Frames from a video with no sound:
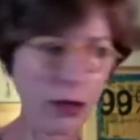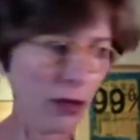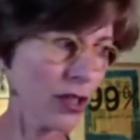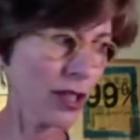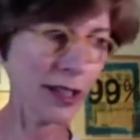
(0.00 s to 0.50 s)
you
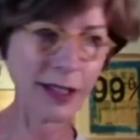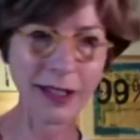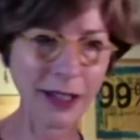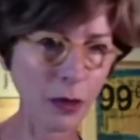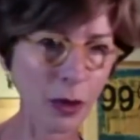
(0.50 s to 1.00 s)
know, seeing
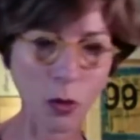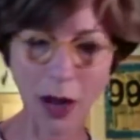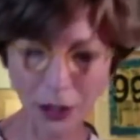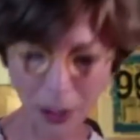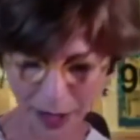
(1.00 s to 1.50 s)
is anyone
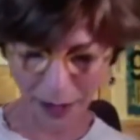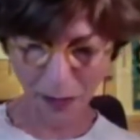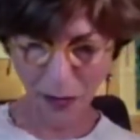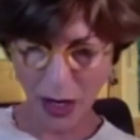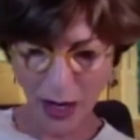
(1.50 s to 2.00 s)
watching
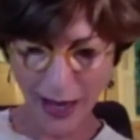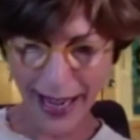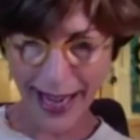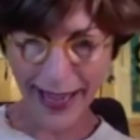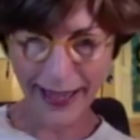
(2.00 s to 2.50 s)
me.
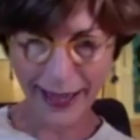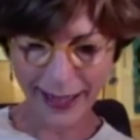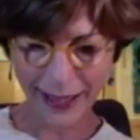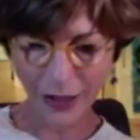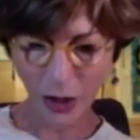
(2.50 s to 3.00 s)
And
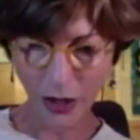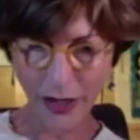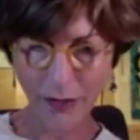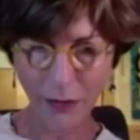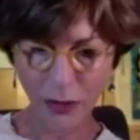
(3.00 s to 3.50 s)
I
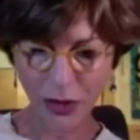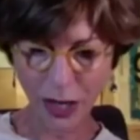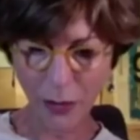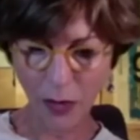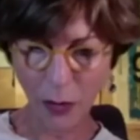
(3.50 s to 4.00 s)
started,
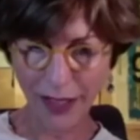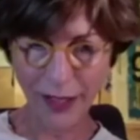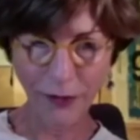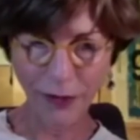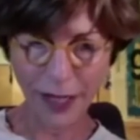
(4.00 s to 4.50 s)
first I
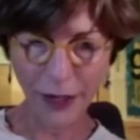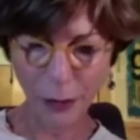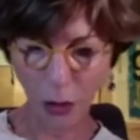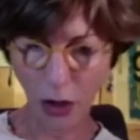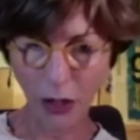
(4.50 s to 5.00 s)
went to
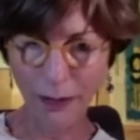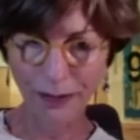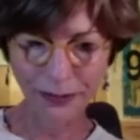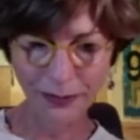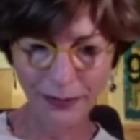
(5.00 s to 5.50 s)
Facebook,
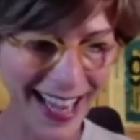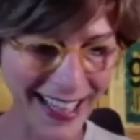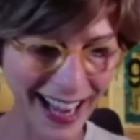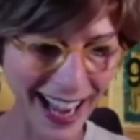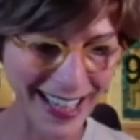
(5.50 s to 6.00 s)

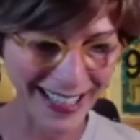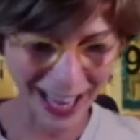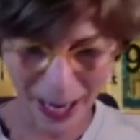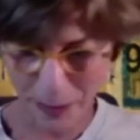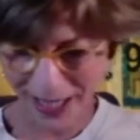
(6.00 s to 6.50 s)
and I
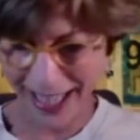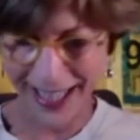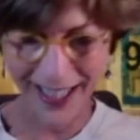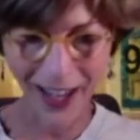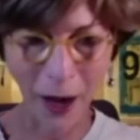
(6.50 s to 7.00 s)
typed
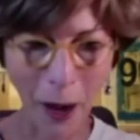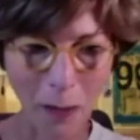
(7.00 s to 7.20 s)
in